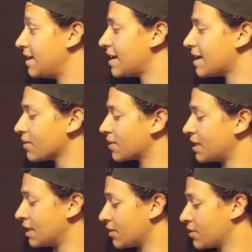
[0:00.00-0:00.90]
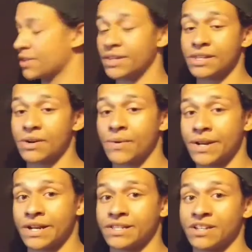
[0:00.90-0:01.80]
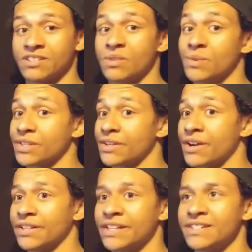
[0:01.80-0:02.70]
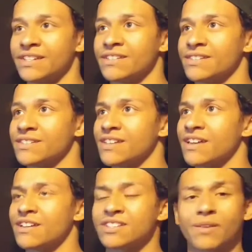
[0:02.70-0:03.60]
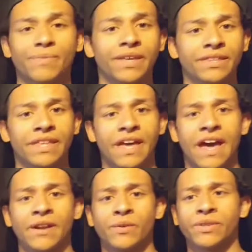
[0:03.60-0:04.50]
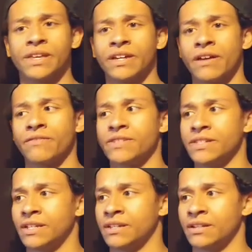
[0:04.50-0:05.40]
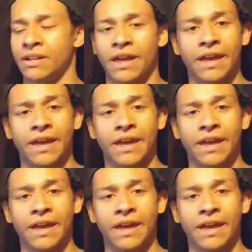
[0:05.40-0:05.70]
Now, the other thing that I wanted to touch on with the gauntlets is something that I don't think I've seen